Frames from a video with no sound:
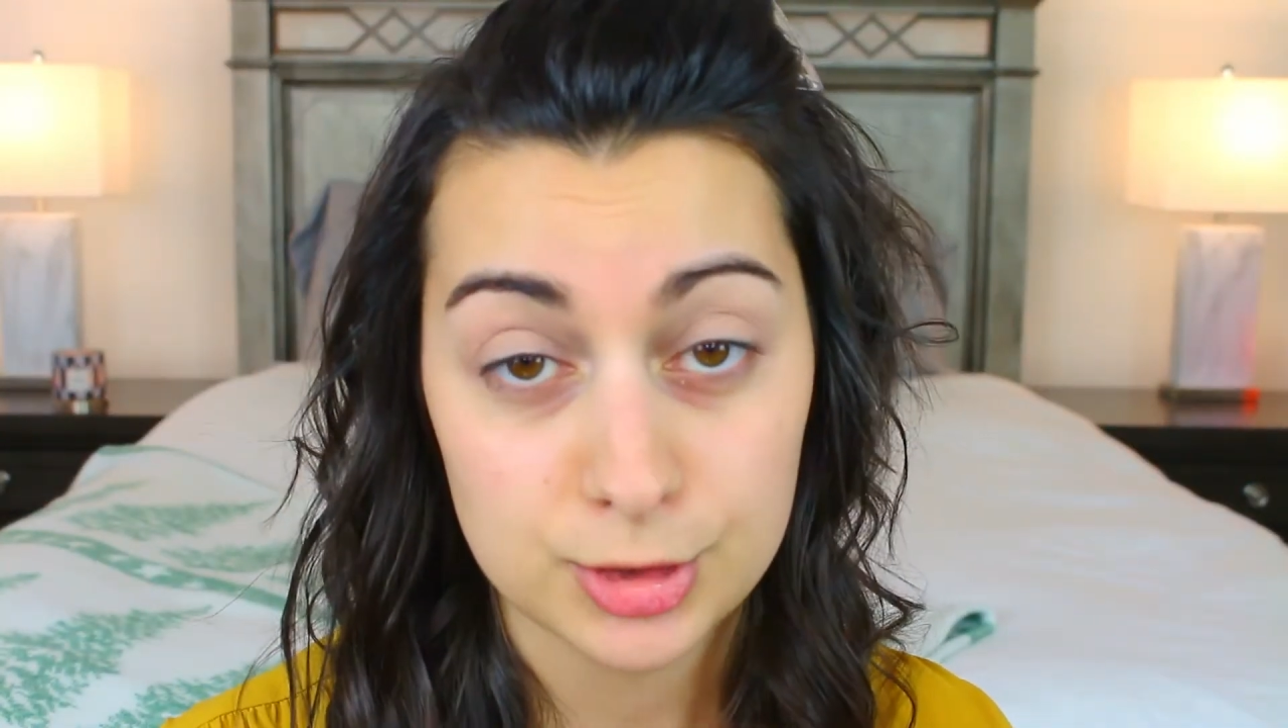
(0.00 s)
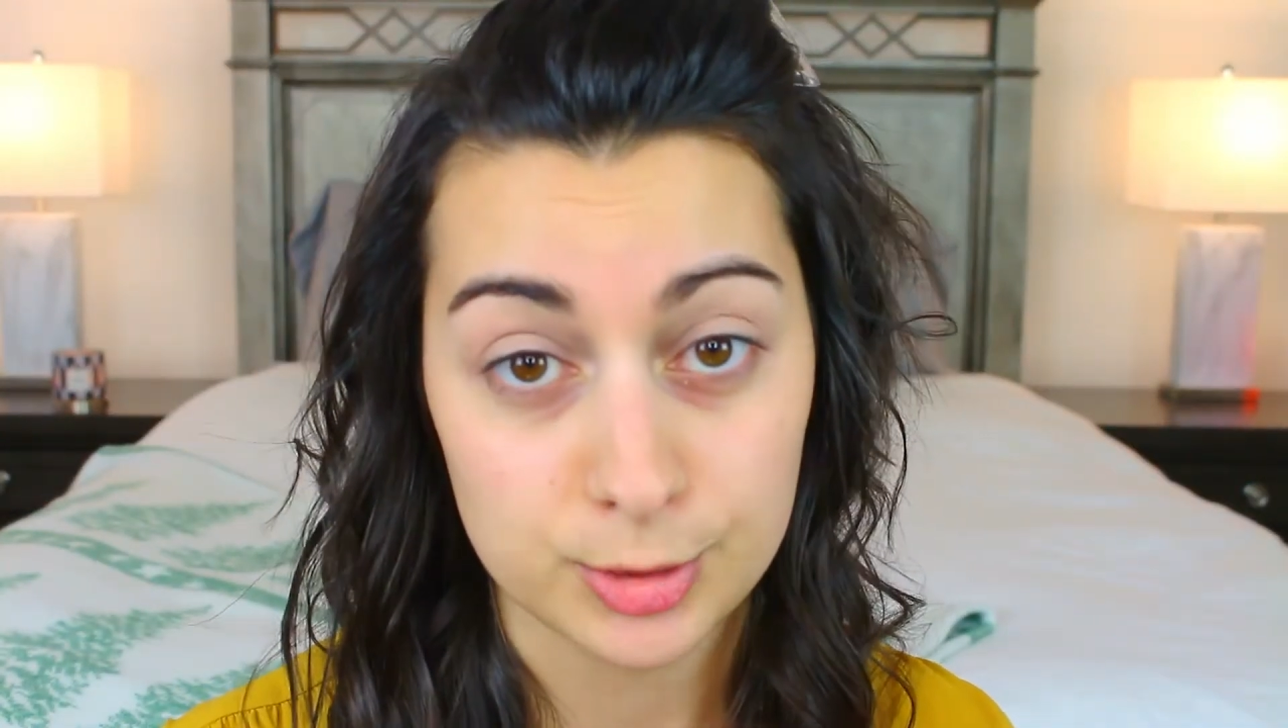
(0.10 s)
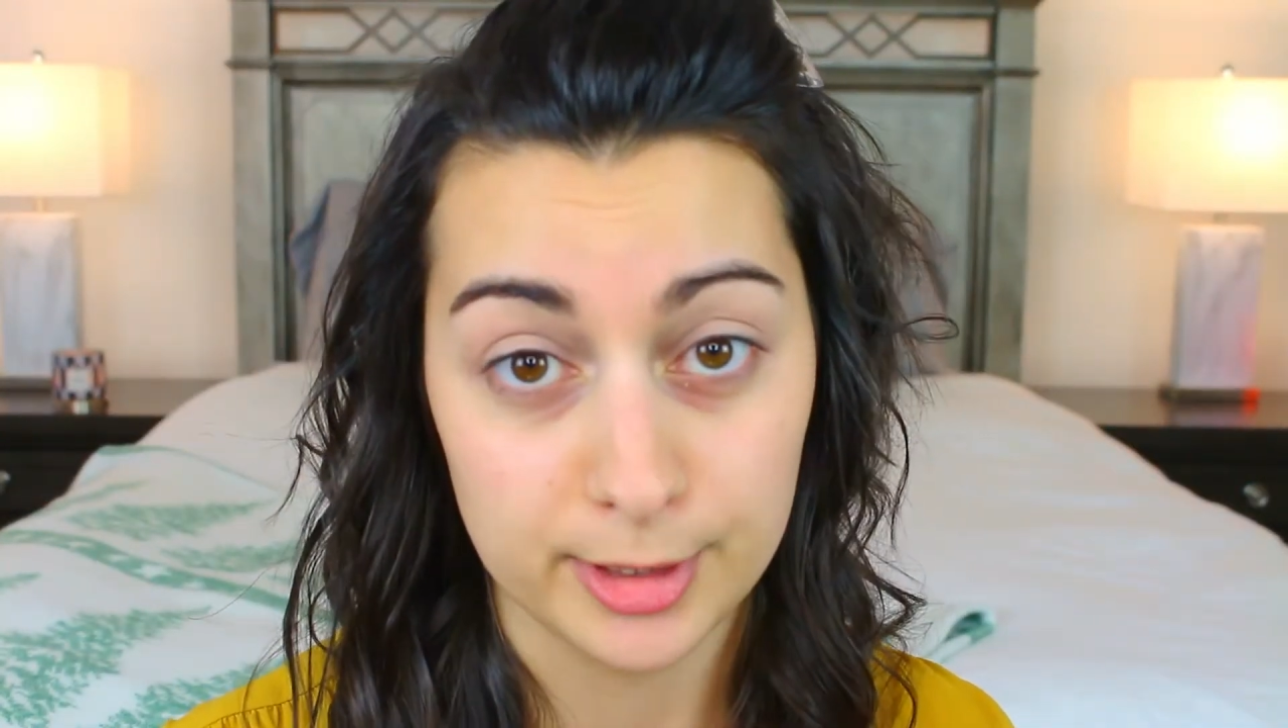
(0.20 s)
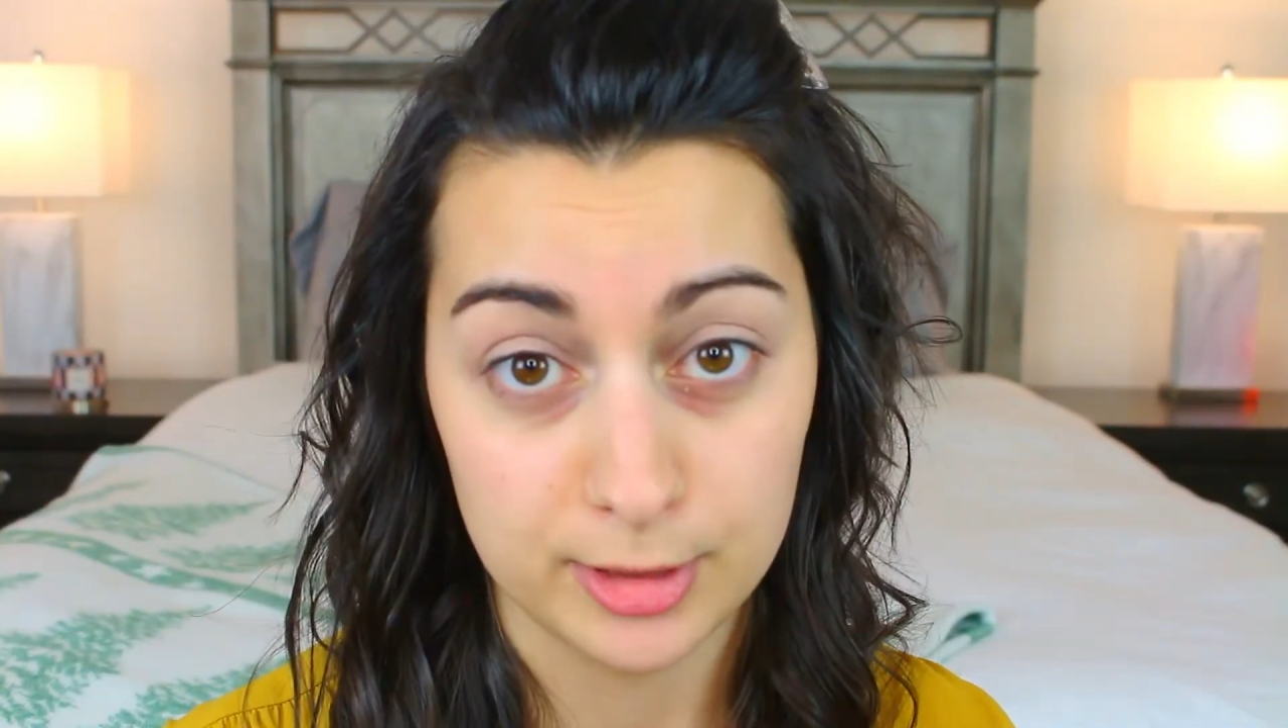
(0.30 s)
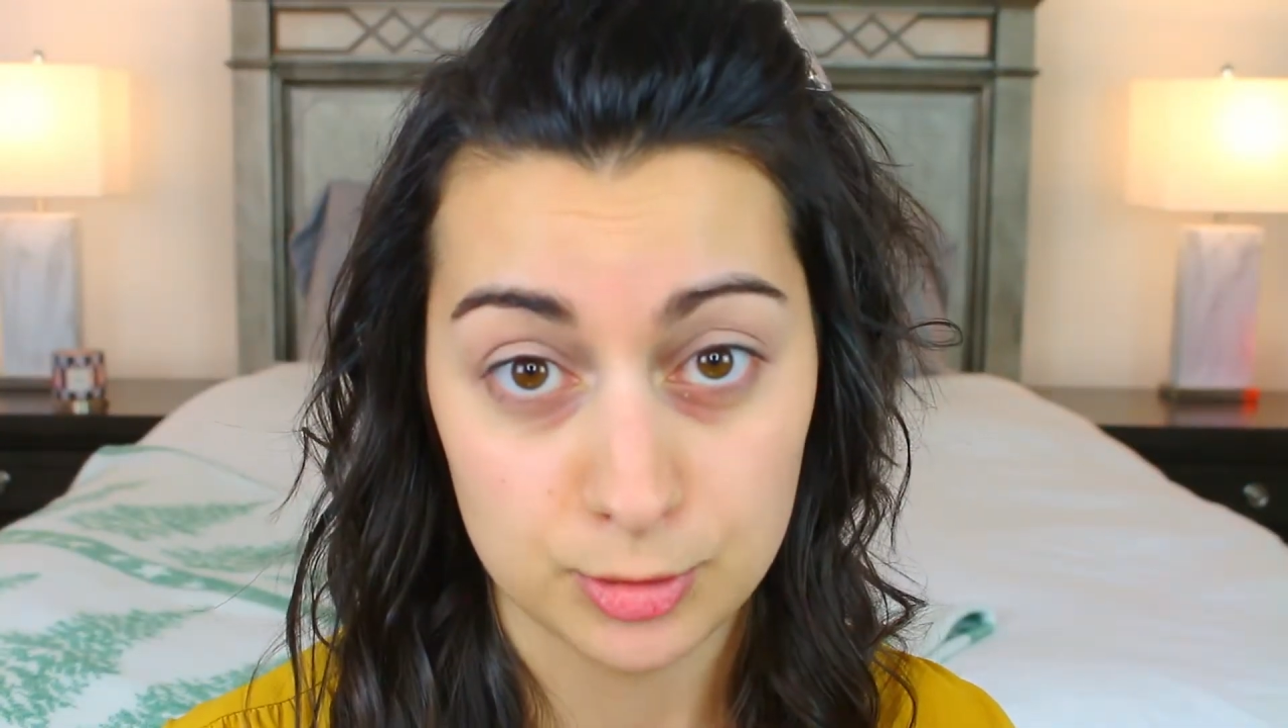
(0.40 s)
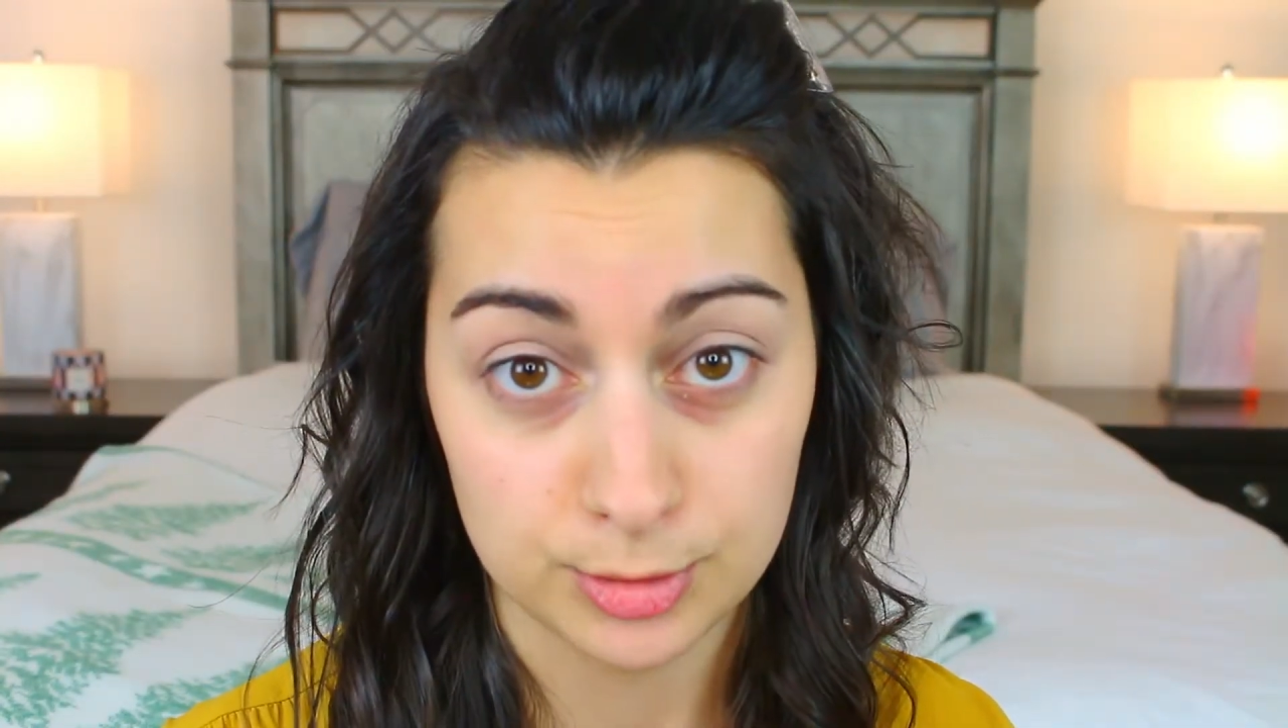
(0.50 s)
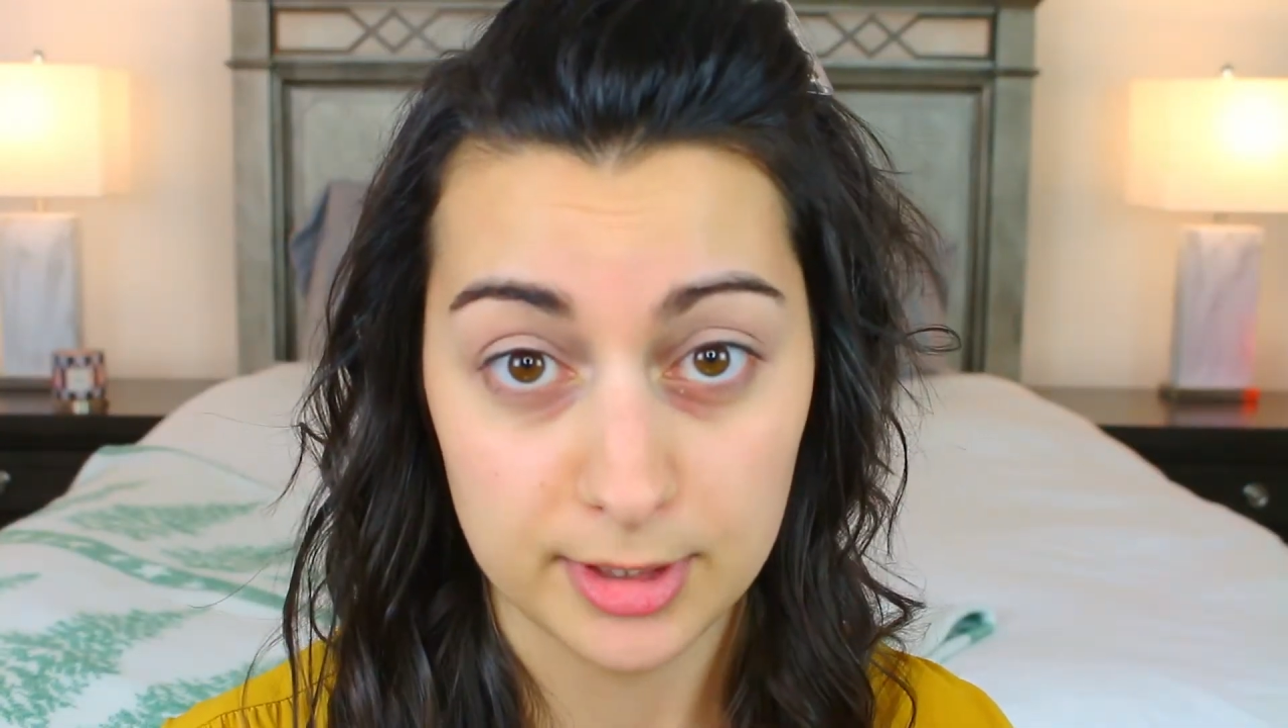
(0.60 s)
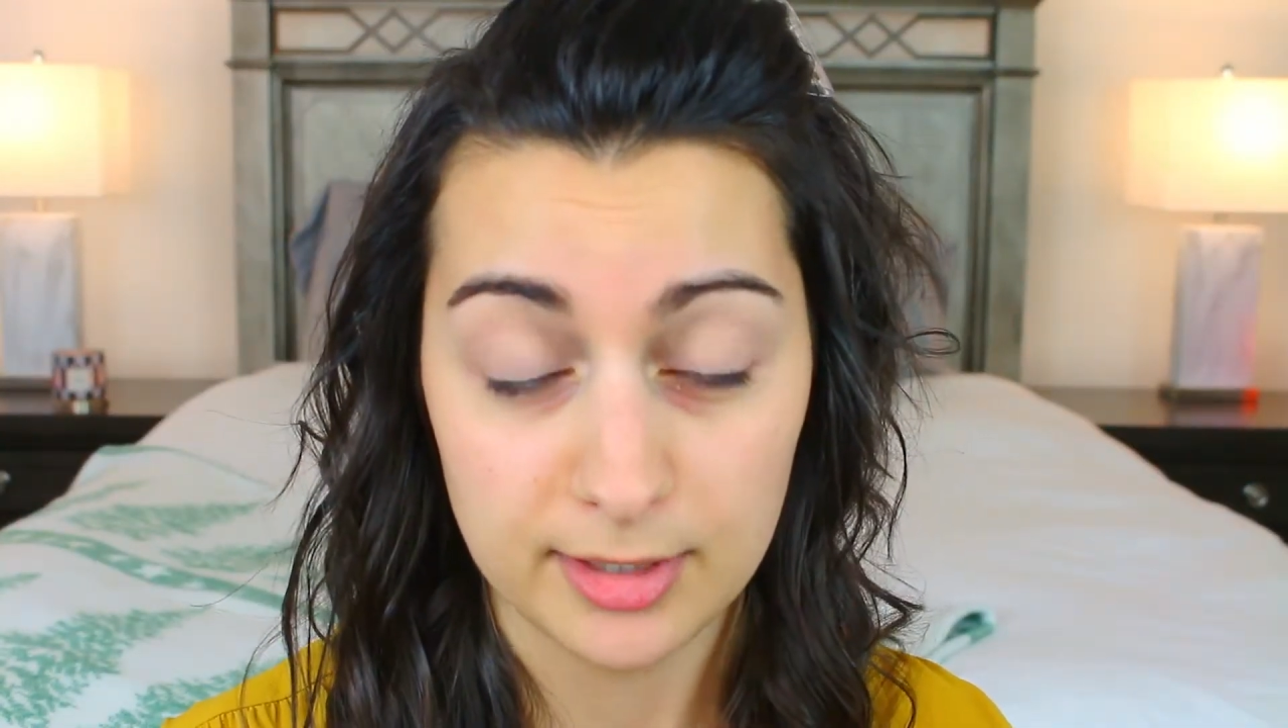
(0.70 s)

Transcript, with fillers: so I truly